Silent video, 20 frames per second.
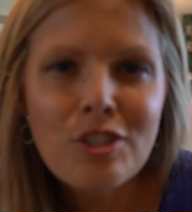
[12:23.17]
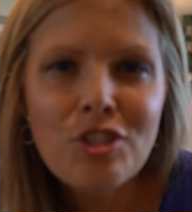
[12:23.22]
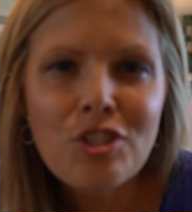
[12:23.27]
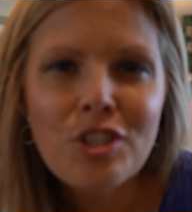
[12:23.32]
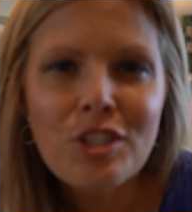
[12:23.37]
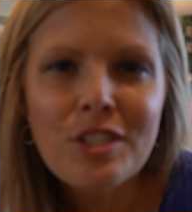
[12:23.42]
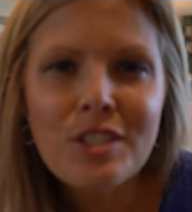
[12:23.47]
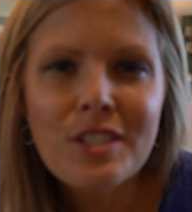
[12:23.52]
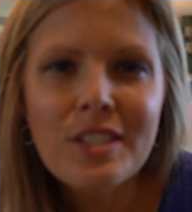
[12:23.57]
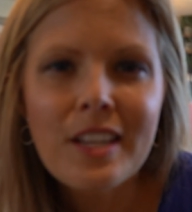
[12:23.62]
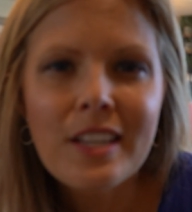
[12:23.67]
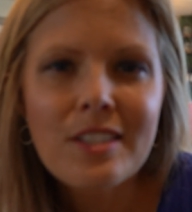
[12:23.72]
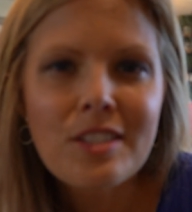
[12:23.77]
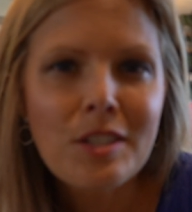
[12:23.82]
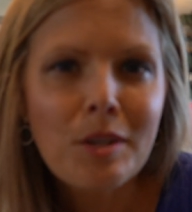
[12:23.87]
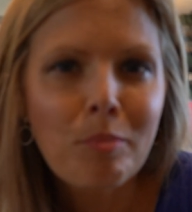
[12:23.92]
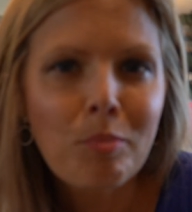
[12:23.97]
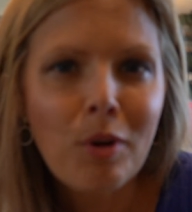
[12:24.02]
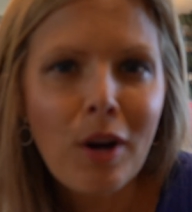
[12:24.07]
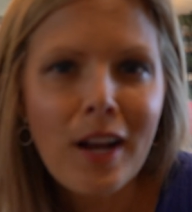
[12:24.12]
Just
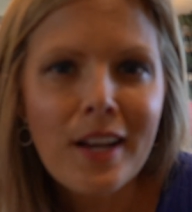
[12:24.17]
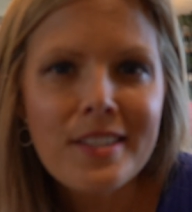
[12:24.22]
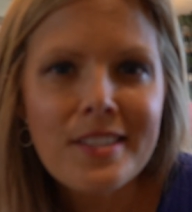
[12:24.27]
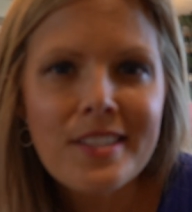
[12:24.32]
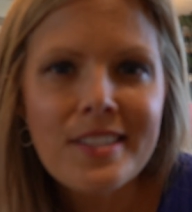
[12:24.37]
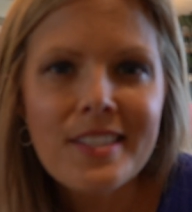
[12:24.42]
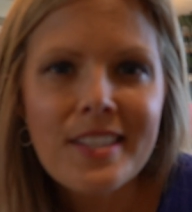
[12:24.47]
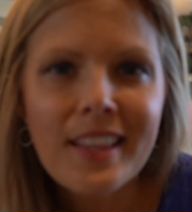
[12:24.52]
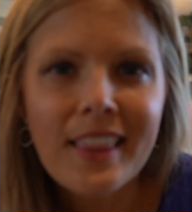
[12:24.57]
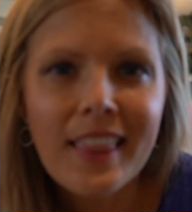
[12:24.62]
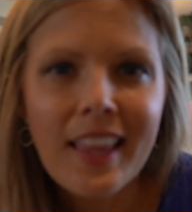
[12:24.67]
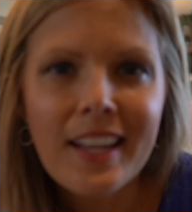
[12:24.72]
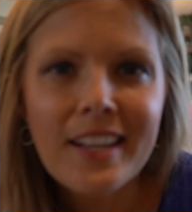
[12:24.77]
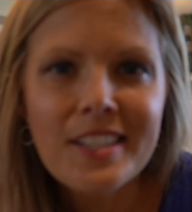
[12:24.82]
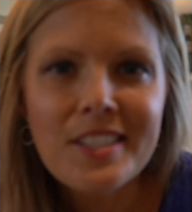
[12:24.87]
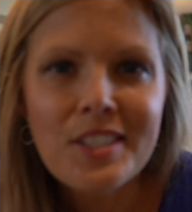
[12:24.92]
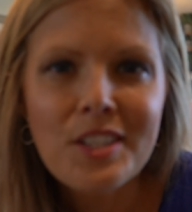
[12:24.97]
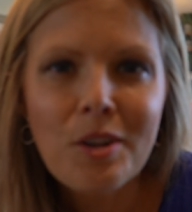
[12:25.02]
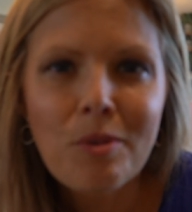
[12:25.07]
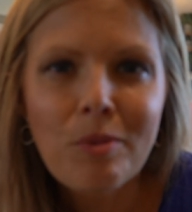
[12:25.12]
surprise us and let
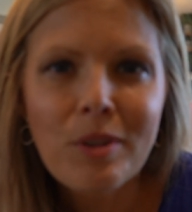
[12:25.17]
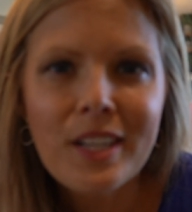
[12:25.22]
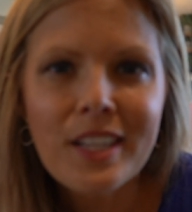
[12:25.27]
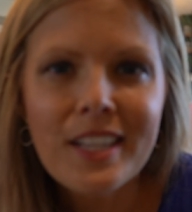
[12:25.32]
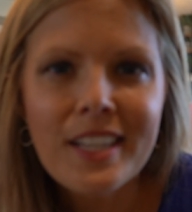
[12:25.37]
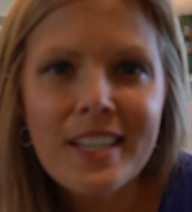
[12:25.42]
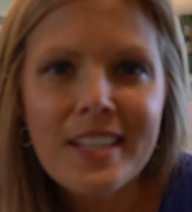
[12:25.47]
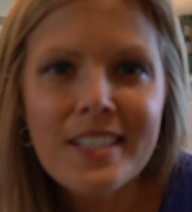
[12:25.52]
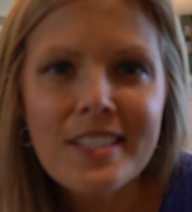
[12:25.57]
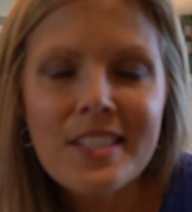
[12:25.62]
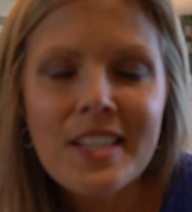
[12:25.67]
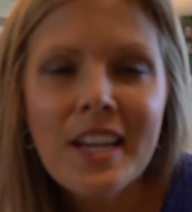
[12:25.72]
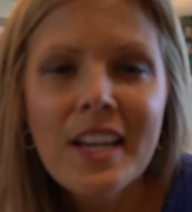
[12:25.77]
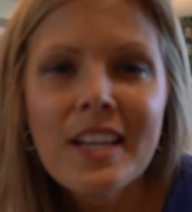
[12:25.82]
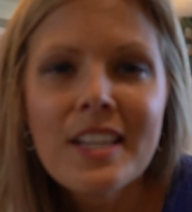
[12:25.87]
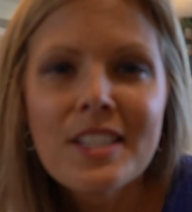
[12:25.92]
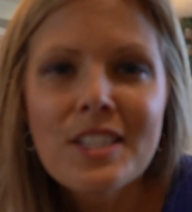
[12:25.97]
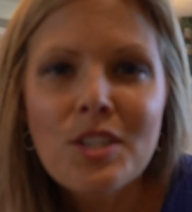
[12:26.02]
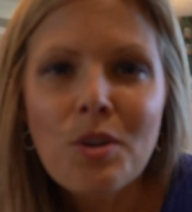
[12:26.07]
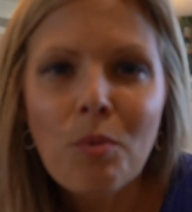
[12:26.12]
us know what it
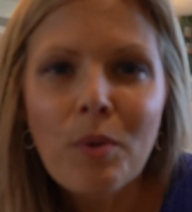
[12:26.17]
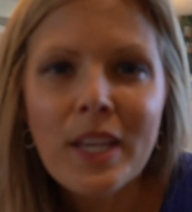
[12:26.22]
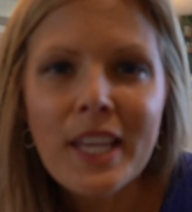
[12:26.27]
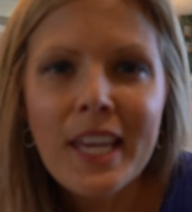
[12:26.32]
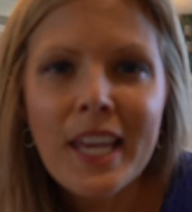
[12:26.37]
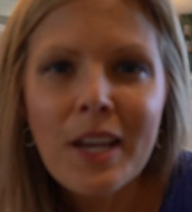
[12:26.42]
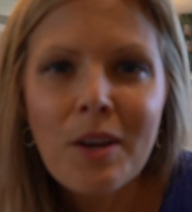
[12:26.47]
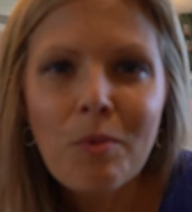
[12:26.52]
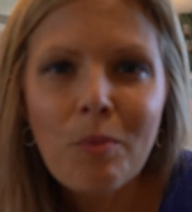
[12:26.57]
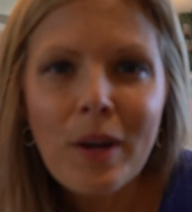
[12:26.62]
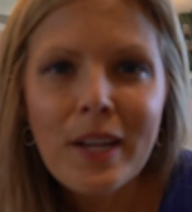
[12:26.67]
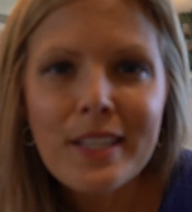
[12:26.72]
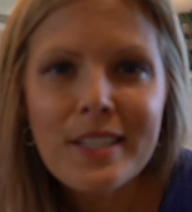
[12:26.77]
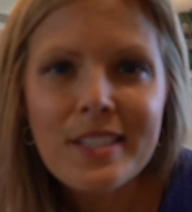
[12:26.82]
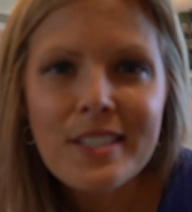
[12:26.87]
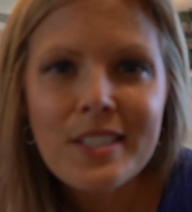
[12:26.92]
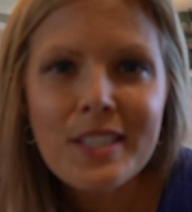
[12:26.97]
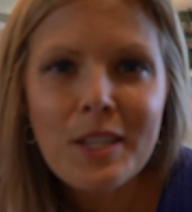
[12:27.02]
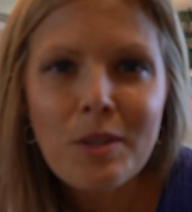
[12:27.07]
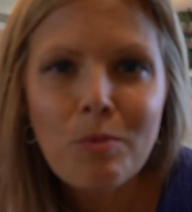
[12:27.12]
is, so we can't wait to
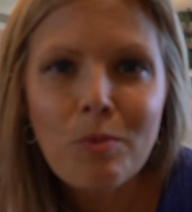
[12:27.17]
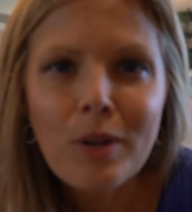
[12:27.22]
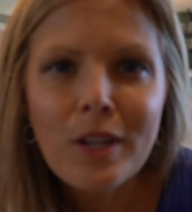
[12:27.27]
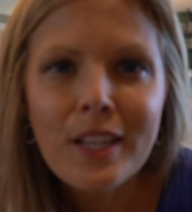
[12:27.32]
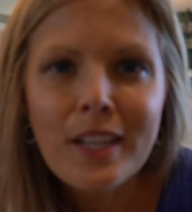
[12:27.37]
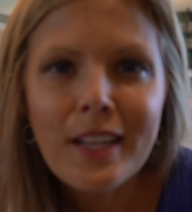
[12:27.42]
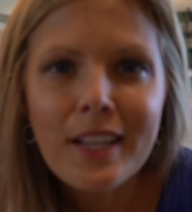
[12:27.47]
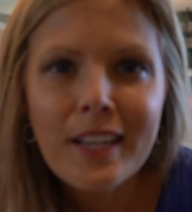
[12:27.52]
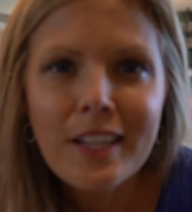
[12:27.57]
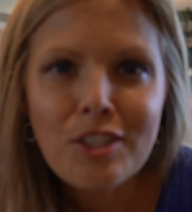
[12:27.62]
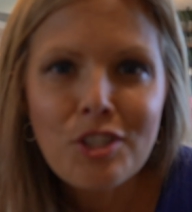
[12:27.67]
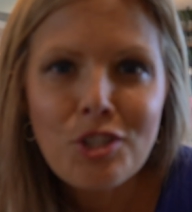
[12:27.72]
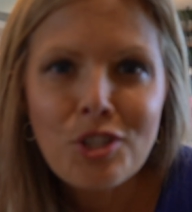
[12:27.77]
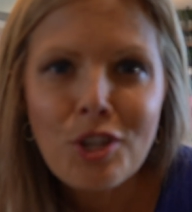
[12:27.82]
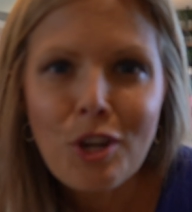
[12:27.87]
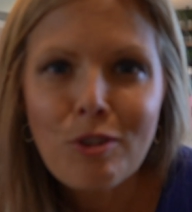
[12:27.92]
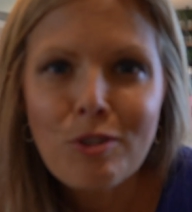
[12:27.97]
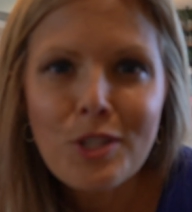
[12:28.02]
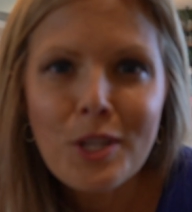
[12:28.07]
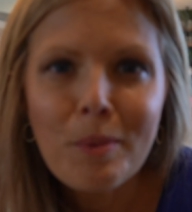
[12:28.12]
see what
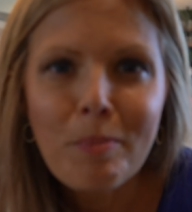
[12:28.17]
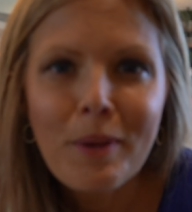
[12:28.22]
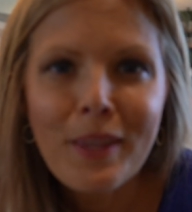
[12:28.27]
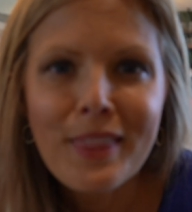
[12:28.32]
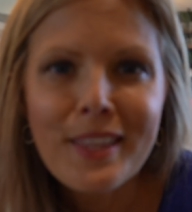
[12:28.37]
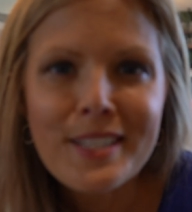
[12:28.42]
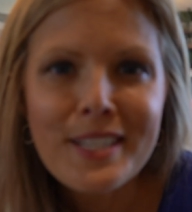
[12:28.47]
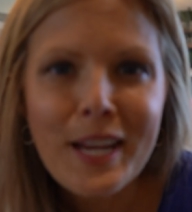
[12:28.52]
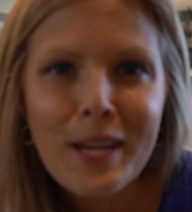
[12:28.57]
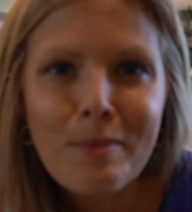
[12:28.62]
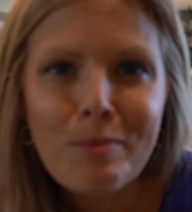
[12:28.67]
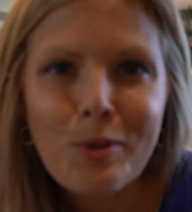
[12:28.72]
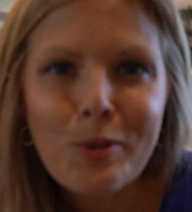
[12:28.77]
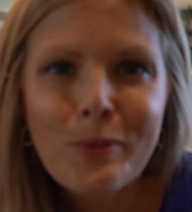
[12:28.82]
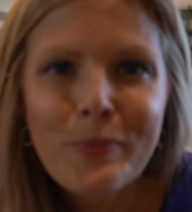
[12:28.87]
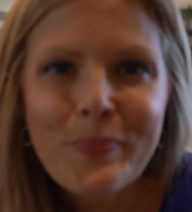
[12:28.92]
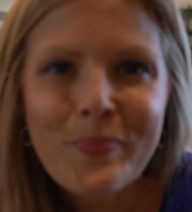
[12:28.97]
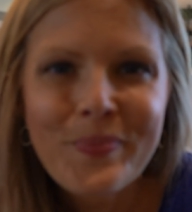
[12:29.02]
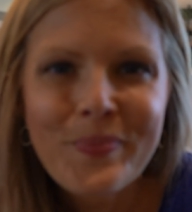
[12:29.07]
shows up at the table.